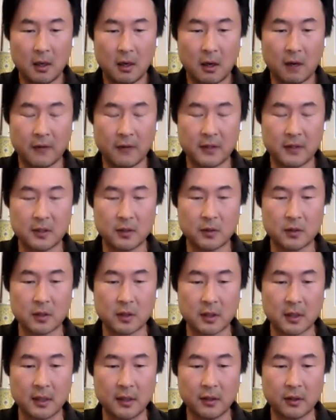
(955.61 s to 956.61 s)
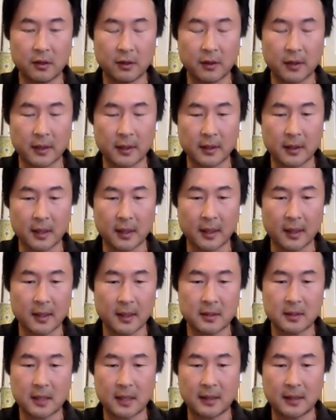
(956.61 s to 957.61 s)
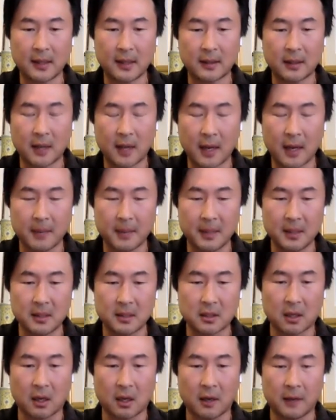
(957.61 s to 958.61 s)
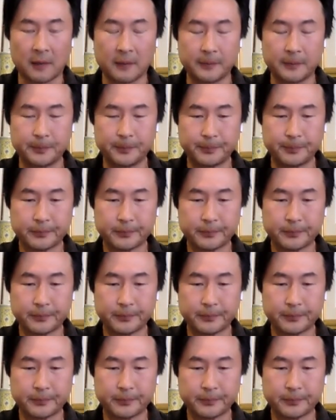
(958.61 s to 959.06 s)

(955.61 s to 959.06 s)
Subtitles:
Obviously, it was on Ether. And I guess at that time, he saw